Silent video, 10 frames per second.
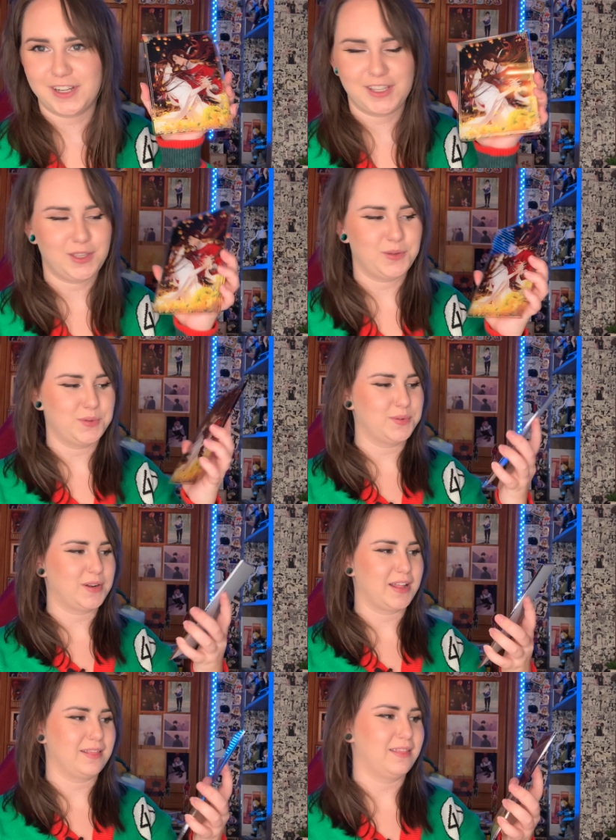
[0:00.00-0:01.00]
cute.
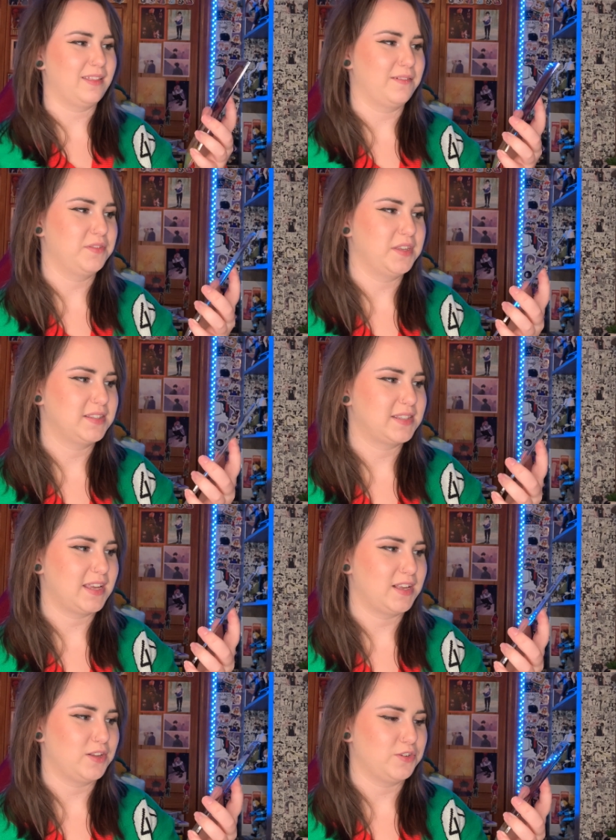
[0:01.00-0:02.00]
I love this
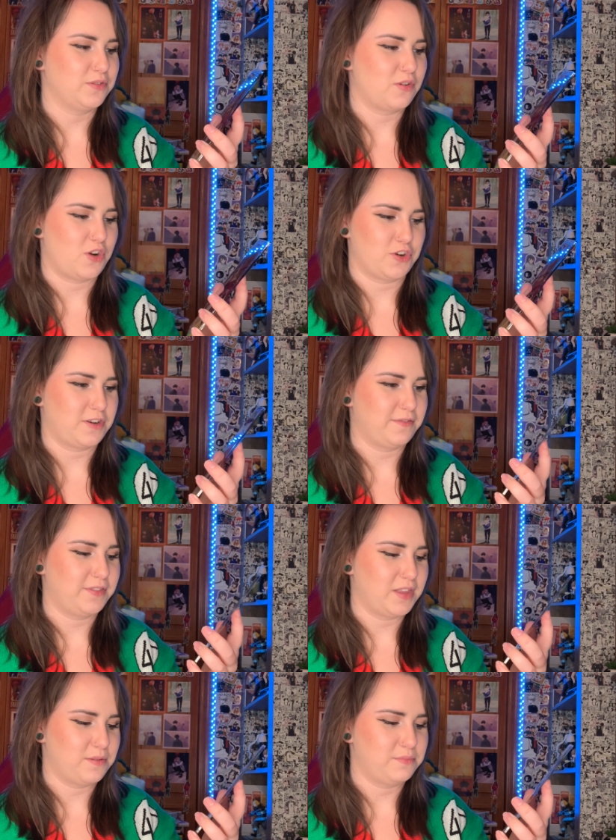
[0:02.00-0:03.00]
like art
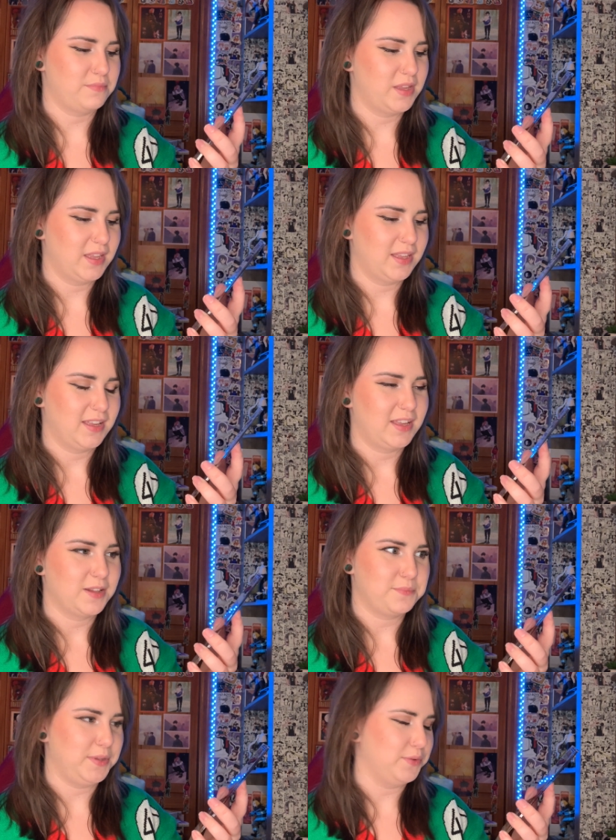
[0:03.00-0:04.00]
of them.
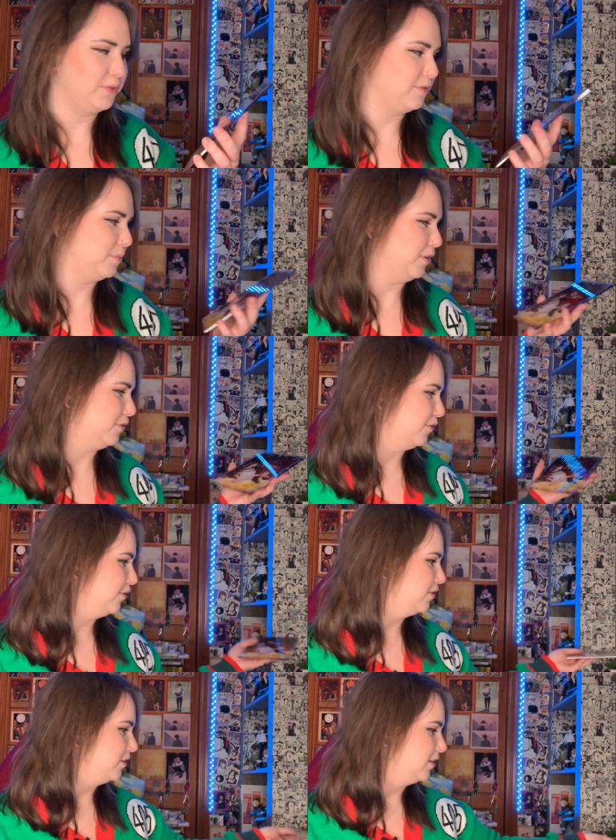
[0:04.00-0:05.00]
Beautiful,
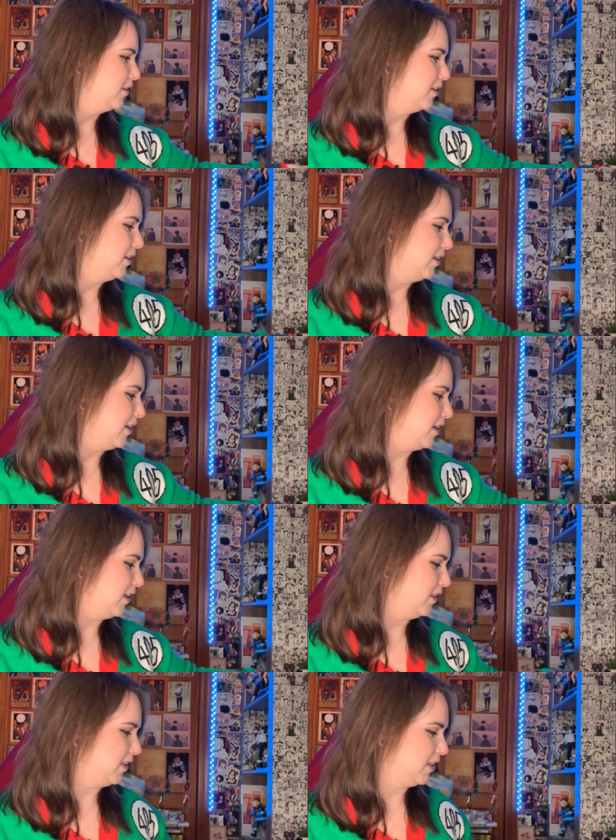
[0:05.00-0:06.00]
beautiful.
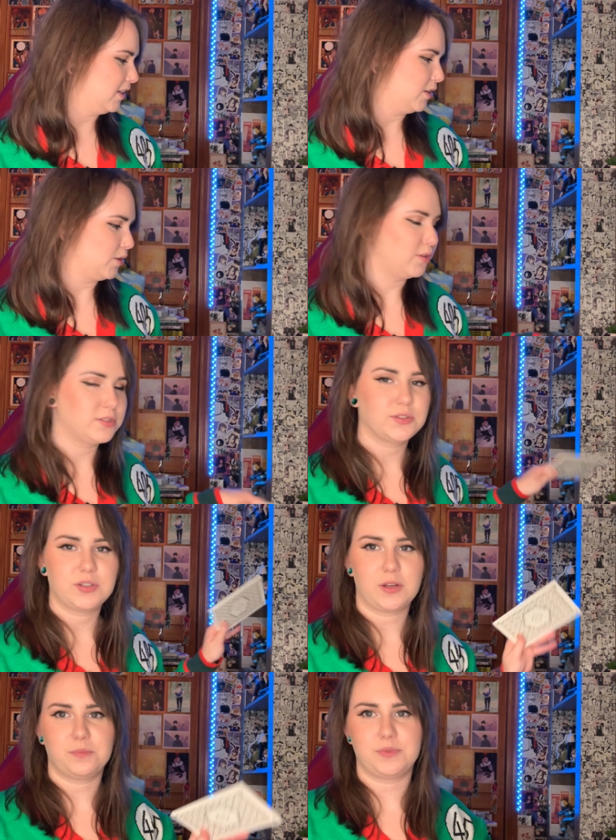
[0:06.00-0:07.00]
And then it also
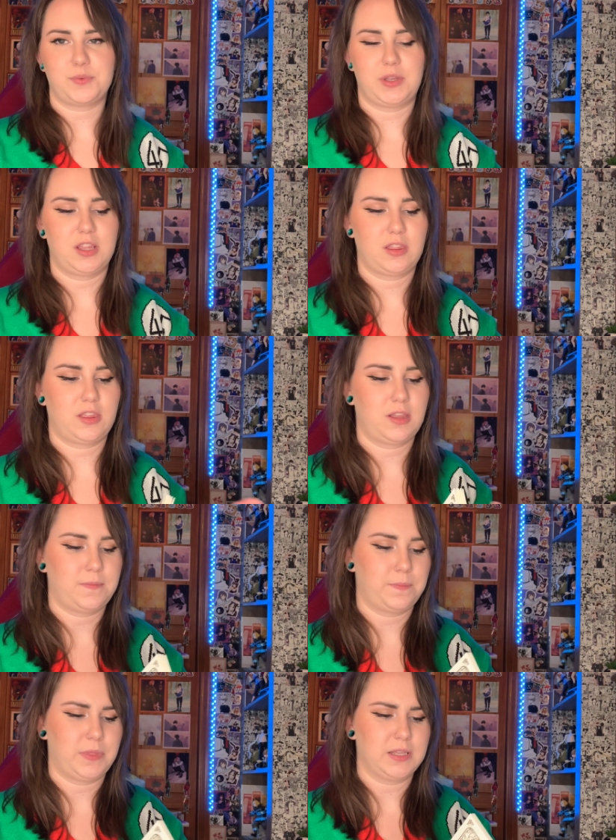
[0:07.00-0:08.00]
comes with
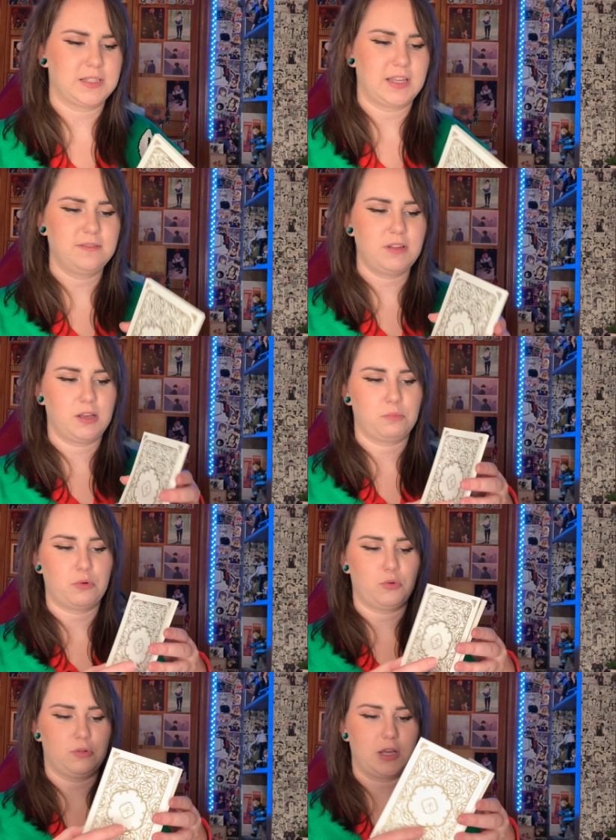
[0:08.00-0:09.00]
this kind of like
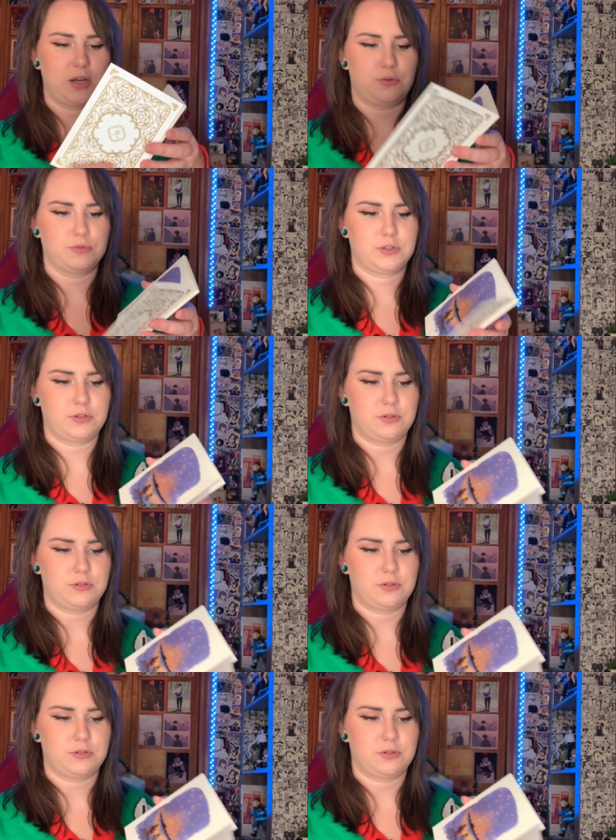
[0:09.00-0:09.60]
pull out